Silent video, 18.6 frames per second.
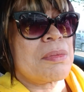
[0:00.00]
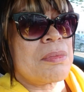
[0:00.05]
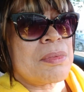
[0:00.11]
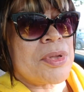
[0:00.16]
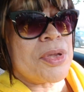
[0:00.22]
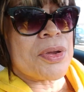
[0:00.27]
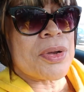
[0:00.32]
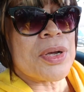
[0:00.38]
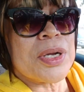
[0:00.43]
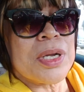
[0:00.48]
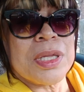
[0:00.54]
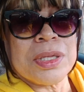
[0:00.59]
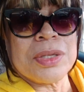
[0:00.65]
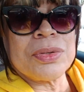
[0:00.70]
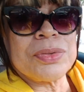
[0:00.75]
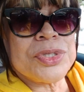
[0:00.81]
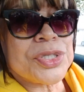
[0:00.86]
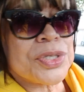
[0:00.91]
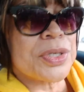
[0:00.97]
You're going to
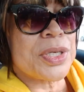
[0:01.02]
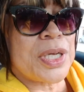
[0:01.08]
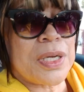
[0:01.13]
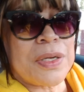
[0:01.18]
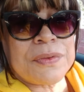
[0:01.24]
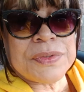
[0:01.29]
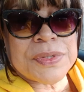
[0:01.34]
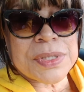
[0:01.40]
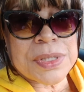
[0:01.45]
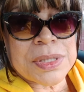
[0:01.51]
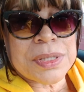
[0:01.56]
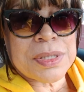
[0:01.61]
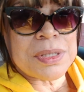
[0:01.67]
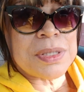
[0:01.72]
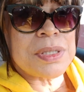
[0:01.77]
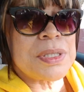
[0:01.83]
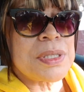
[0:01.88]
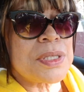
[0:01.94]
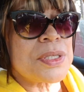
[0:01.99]
lose your gifts.
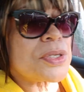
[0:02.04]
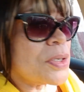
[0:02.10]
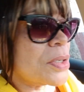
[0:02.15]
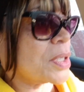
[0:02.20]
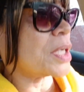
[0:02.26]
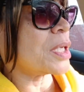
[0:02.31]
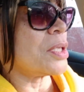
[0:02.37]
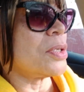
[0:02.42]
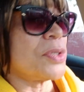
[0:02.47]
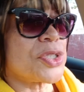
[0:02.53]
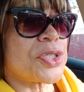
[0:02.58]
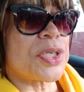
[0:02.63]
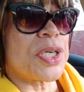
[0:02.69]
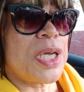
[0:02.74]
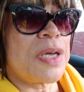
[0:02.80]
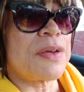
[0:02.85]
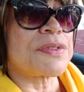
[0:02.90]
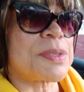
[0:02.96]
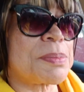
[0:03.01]
You're going to lose your
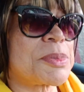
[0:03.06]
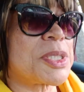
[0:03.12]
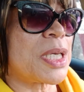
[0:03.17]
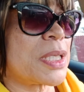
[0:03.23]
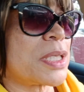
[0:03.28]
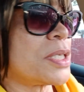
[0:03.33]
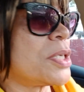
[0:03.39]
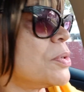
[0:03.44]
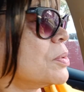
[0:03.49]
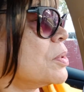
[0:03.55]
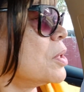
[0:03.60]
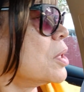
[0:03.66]
gifts, I'm telling you.